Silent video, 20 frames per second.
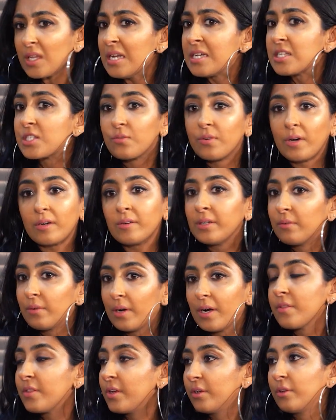It's very
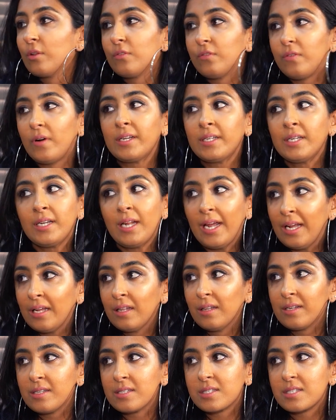rare that you'll find an
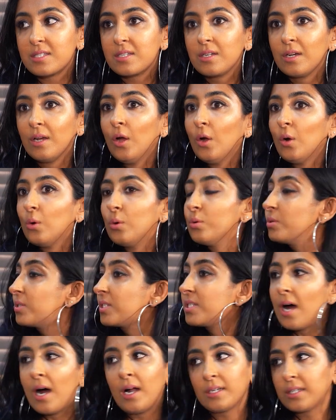A-list
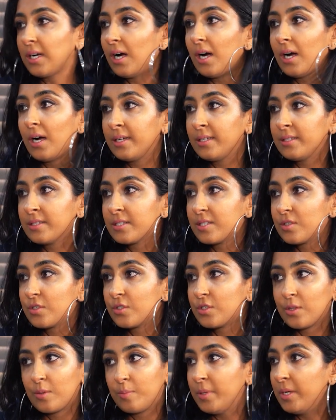who's not kind
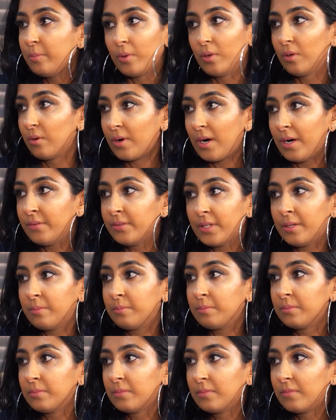to the people around
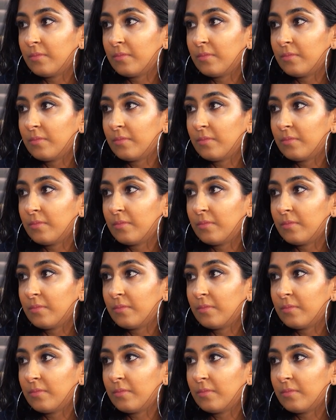them.